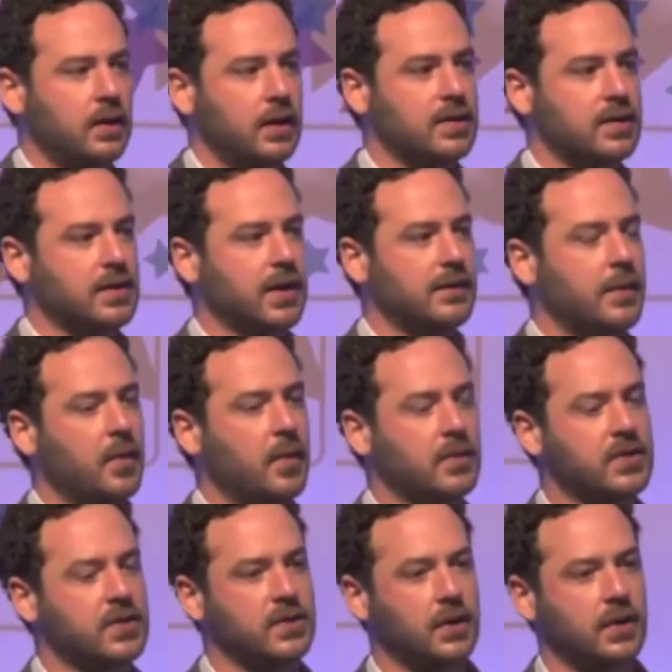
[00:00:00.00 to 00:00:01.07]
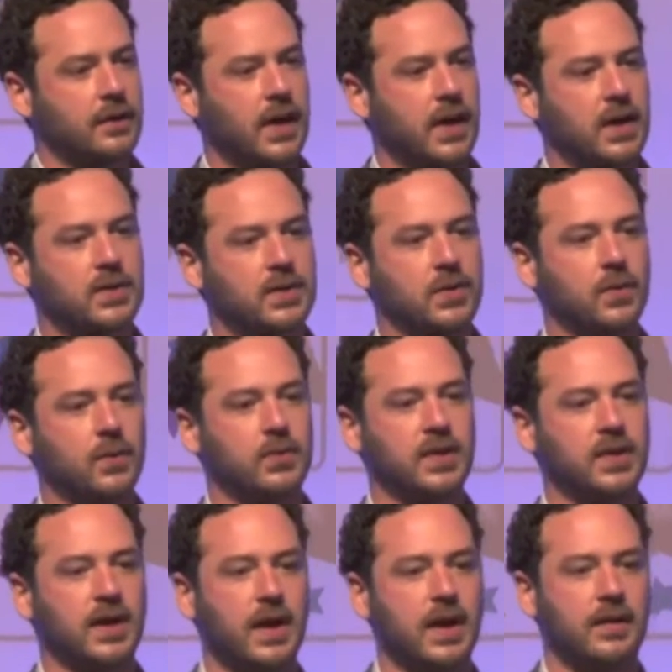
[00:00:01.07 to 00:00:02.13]
let's give up on surveys
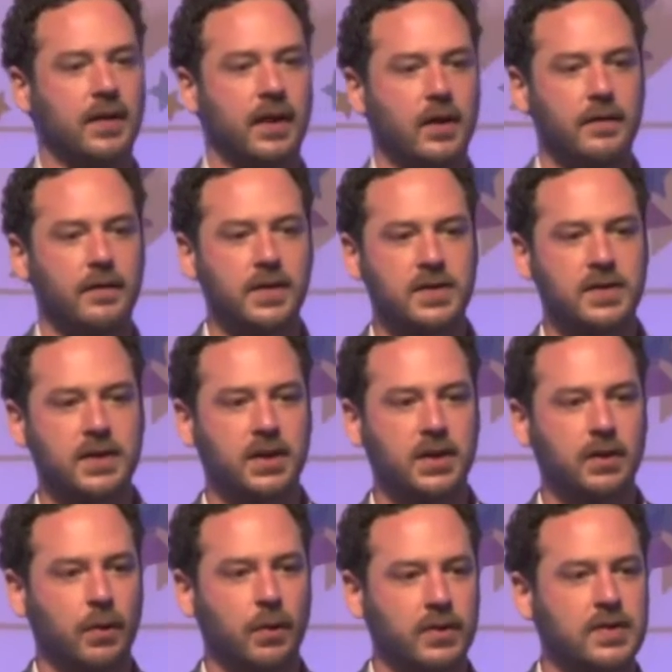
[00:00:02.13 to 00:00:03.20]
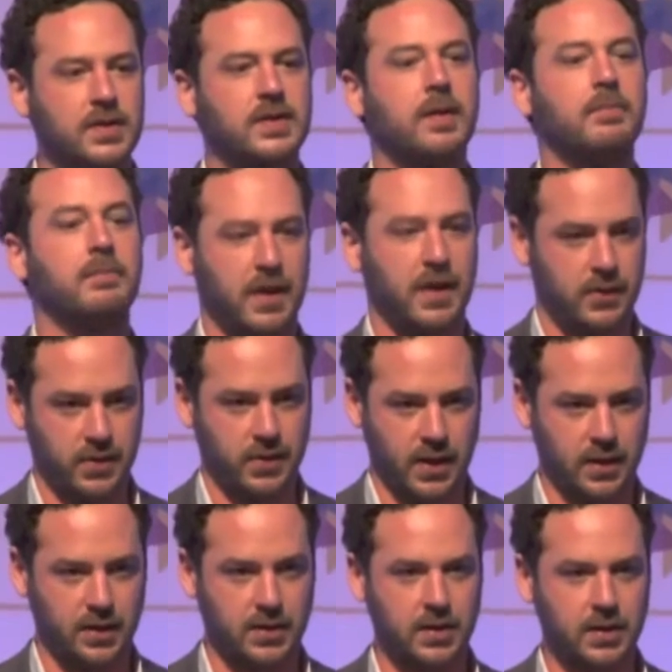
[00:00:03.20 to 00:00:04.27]
altogether. Like, obviously, you want some
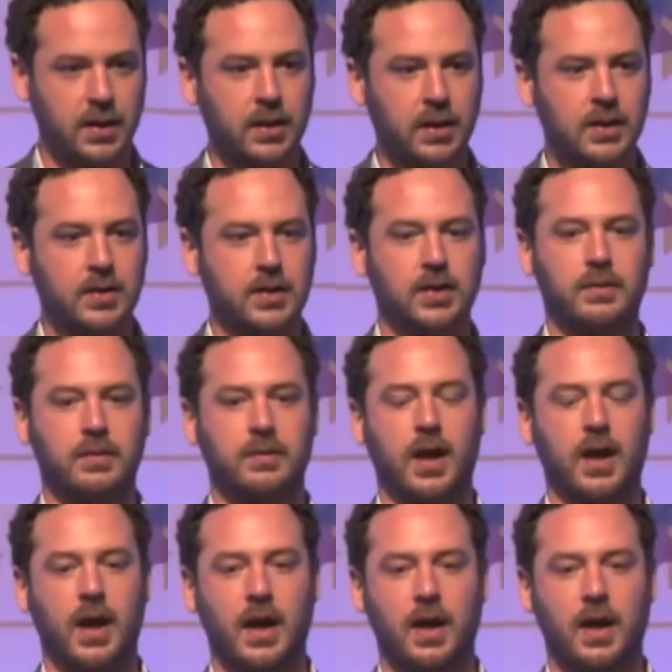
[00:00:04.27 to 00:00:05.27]
metrics to